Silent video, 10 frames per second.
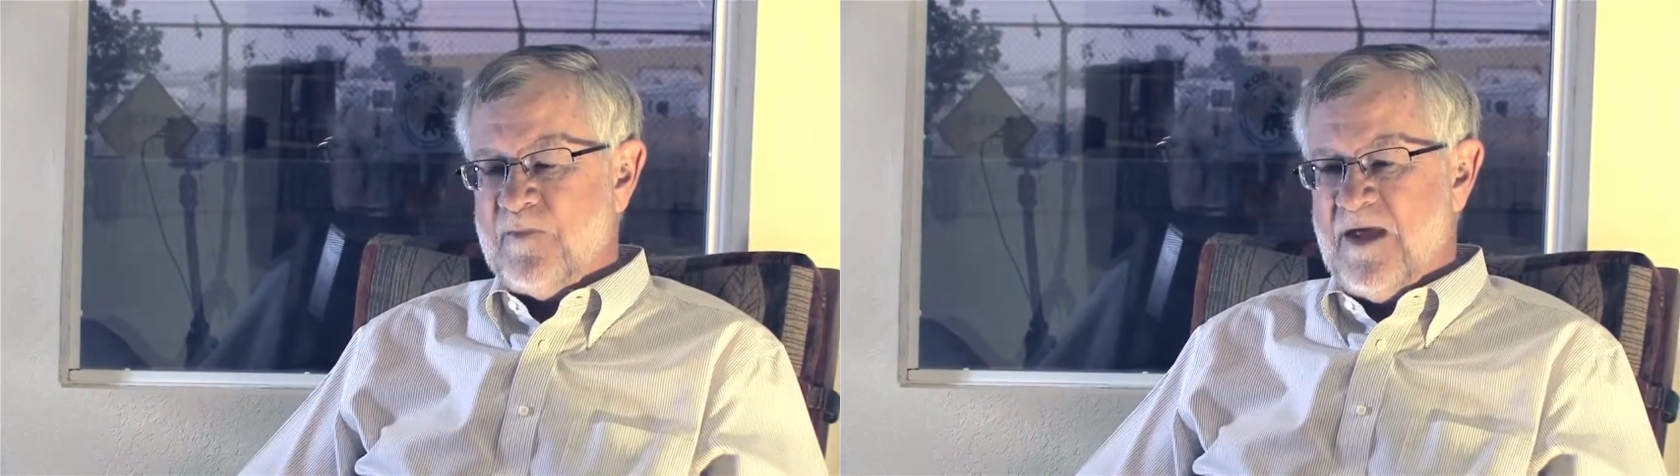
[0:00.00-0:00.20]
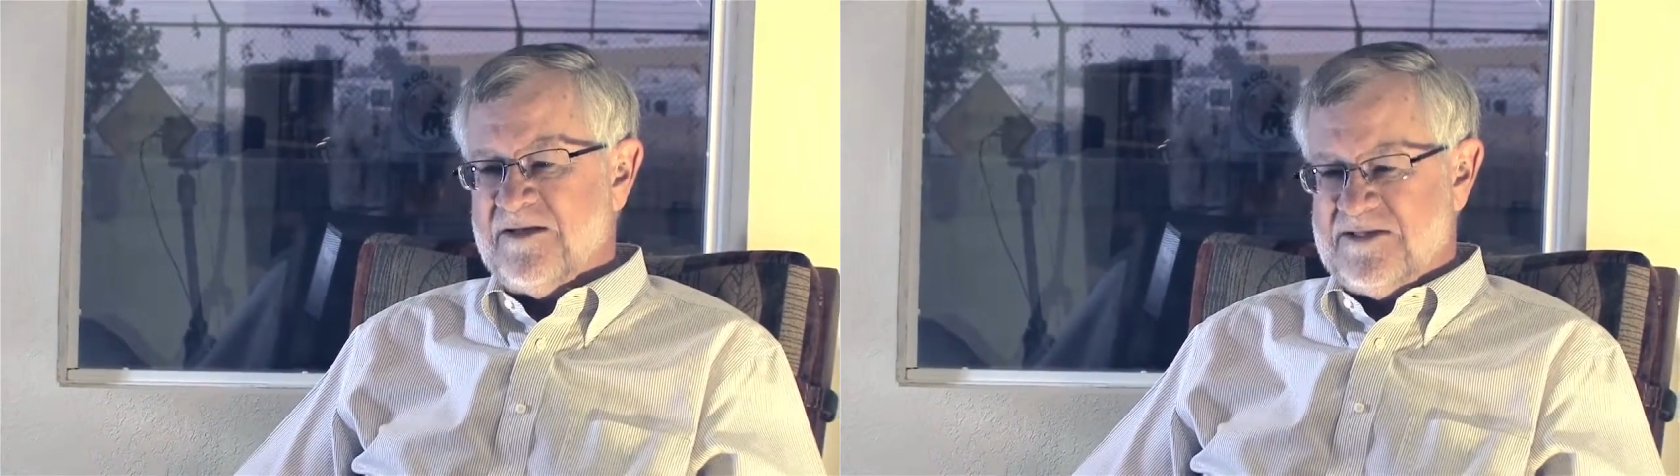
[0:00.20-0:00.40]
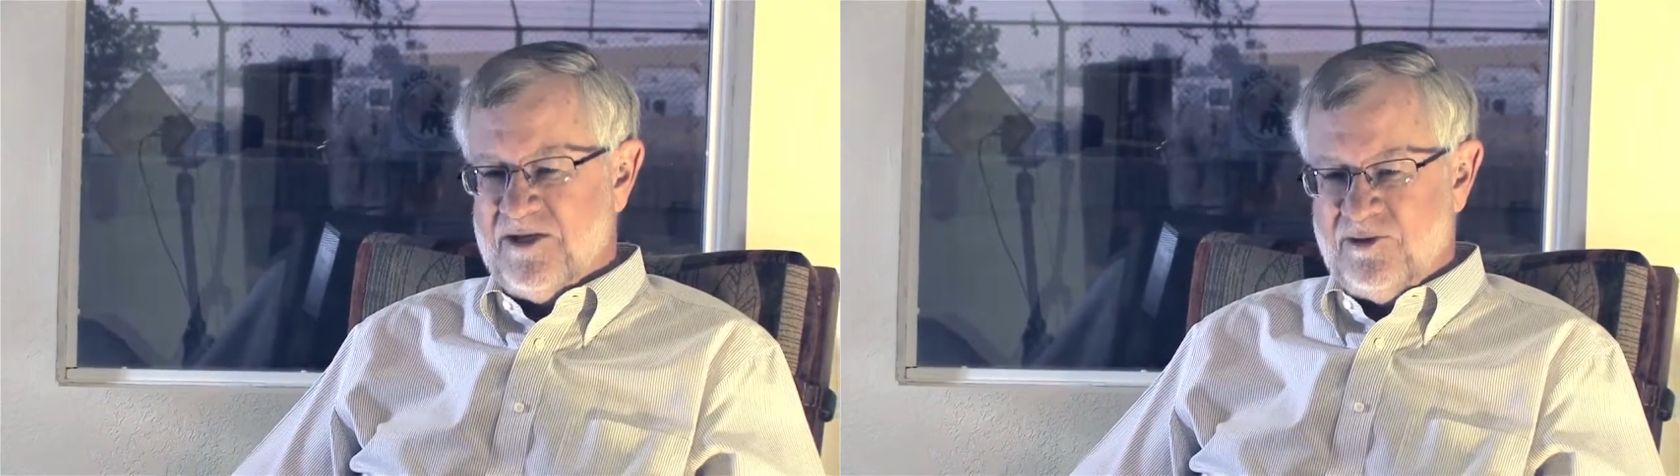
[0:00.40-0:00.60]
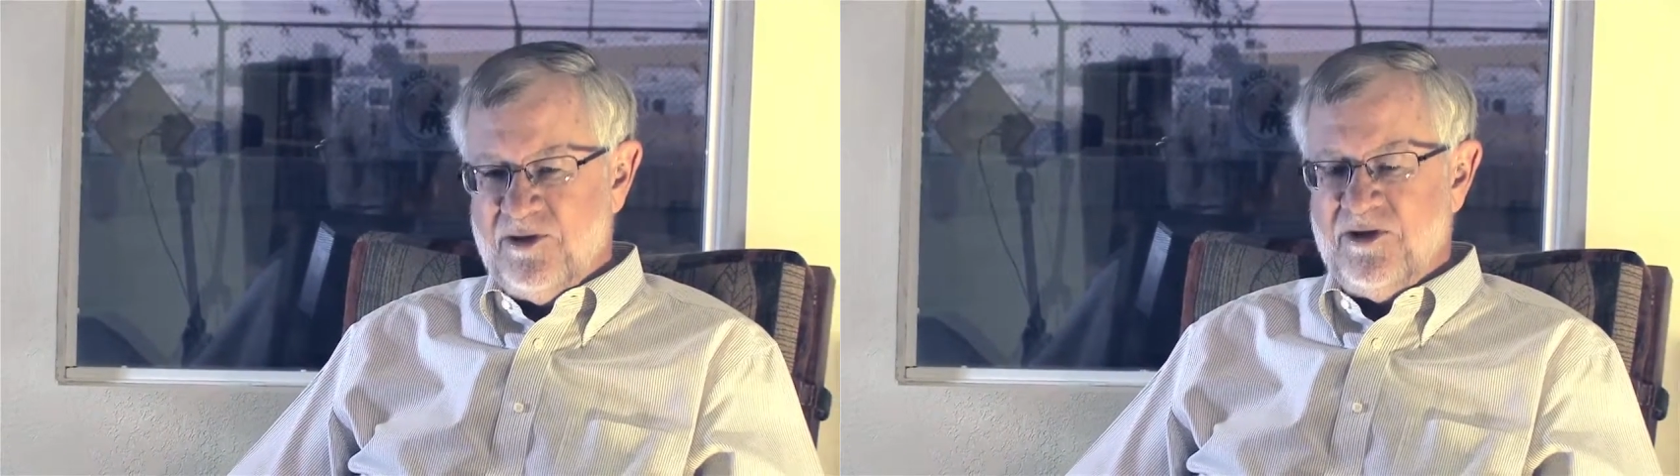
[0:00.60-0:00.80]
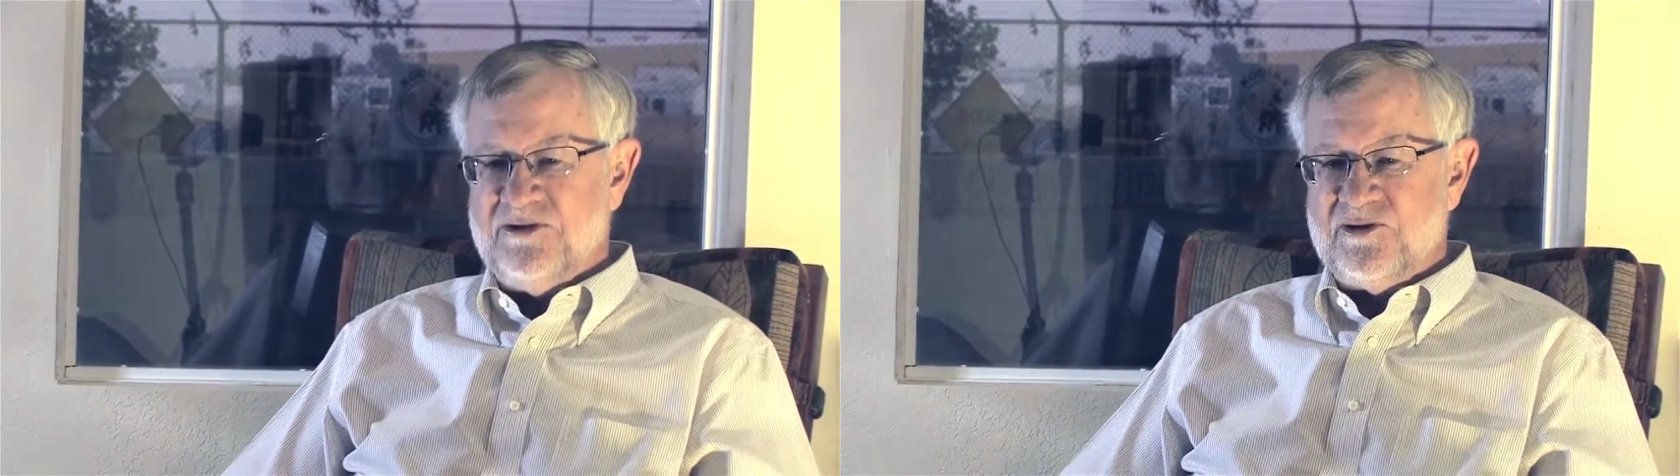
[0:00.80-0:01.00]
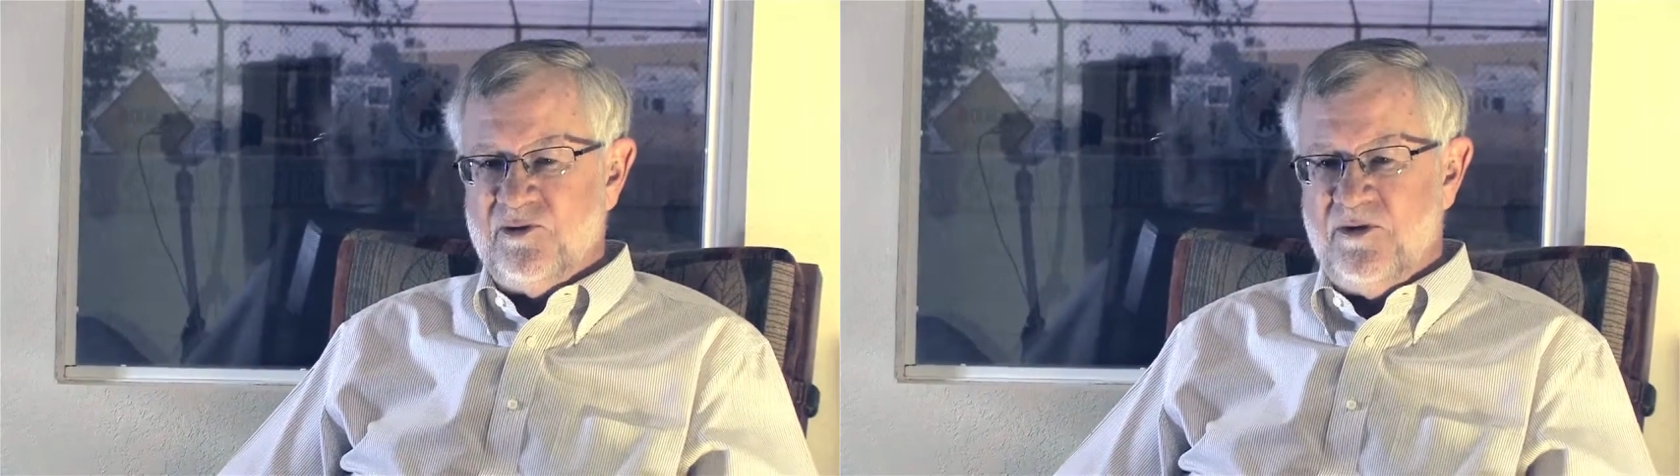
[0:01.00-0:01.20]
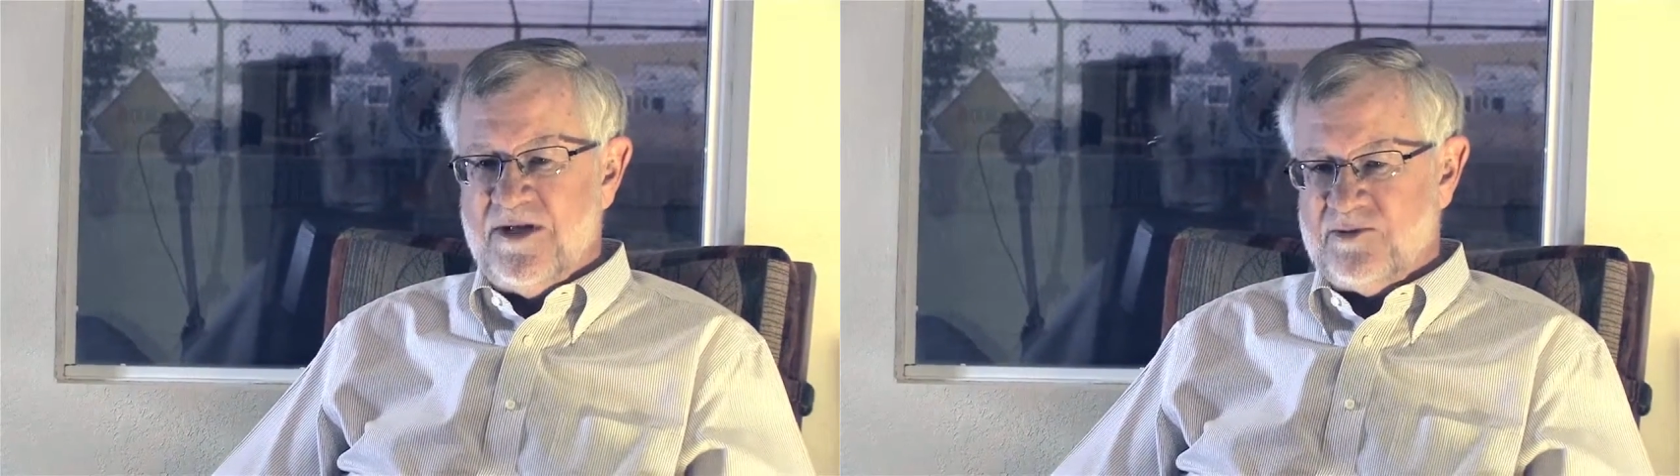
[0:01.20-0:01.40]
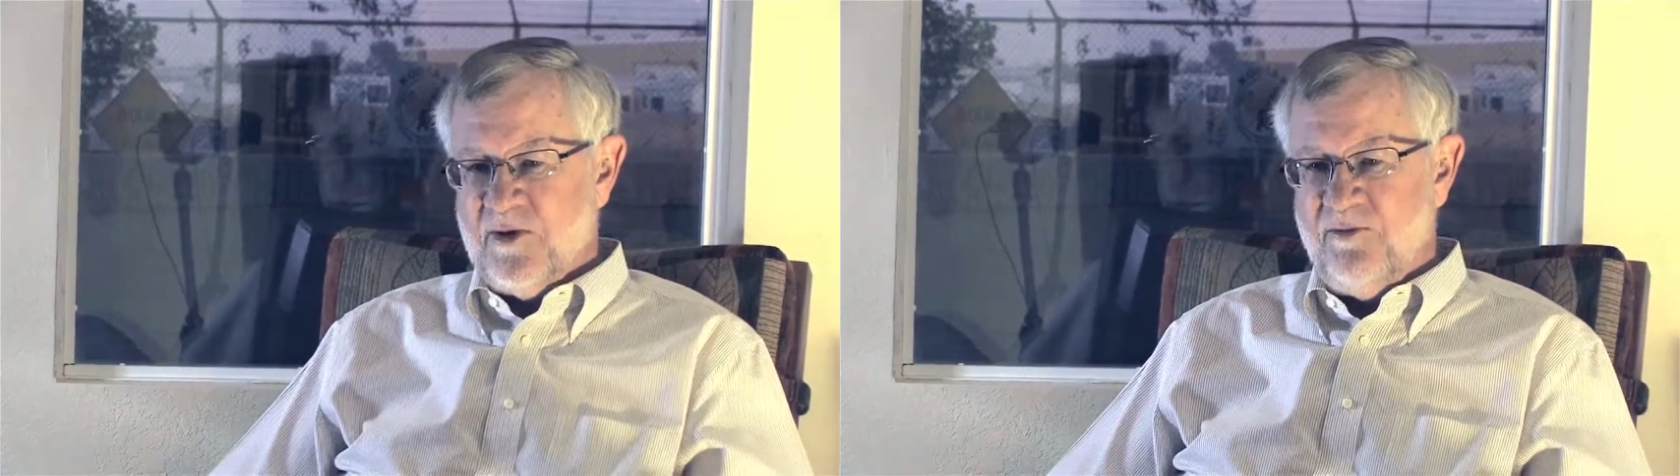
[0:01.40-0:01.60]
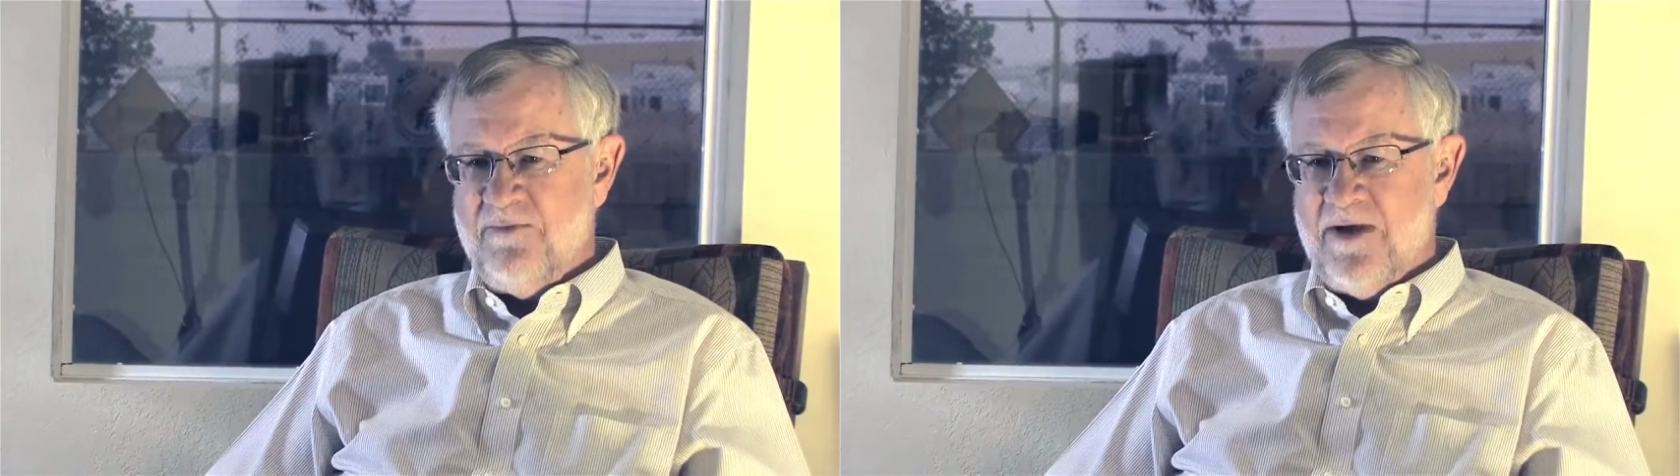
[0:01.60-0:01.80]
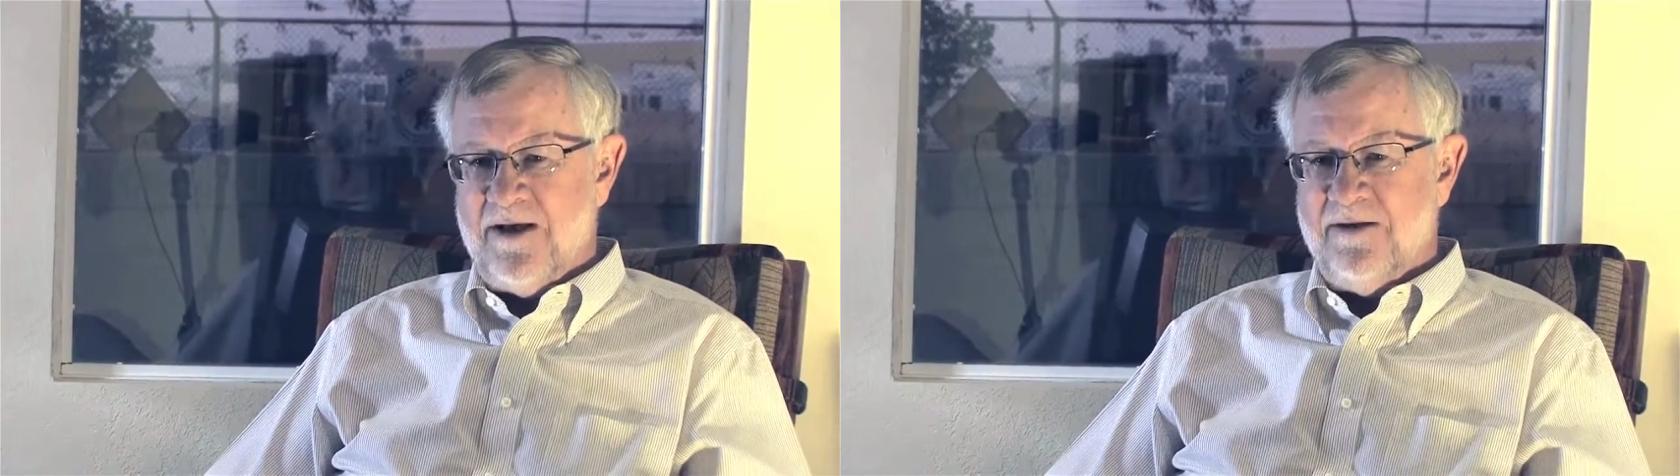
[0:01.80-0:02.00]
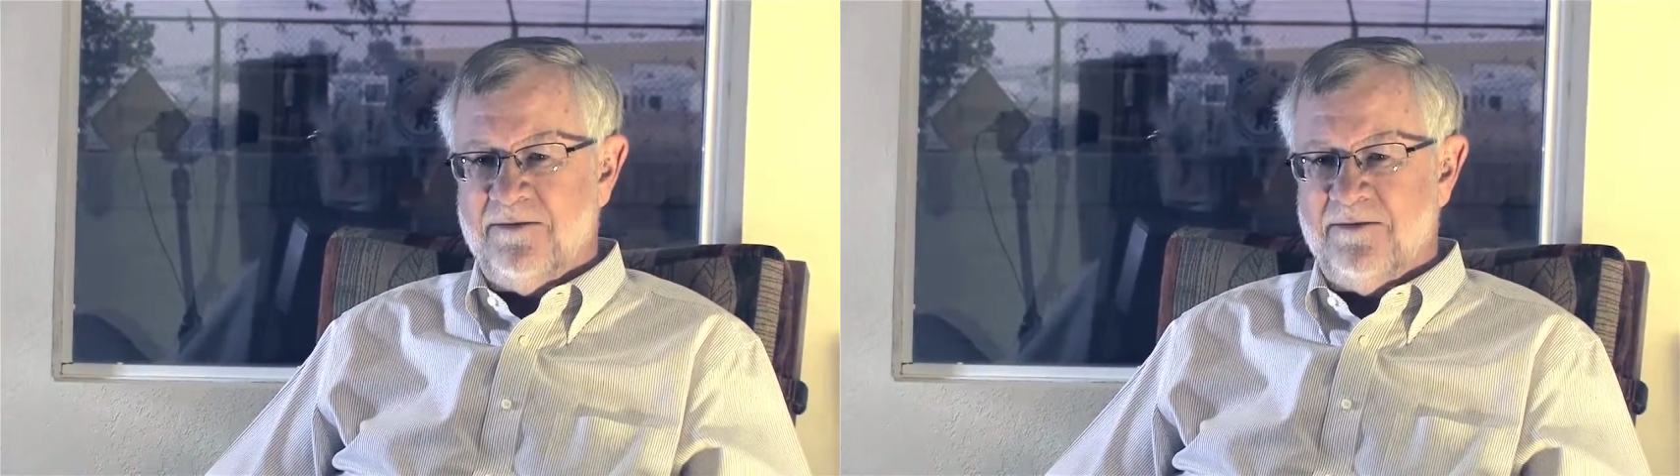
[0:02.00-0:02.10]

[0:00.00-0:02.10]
at Central Union School, that's where we met.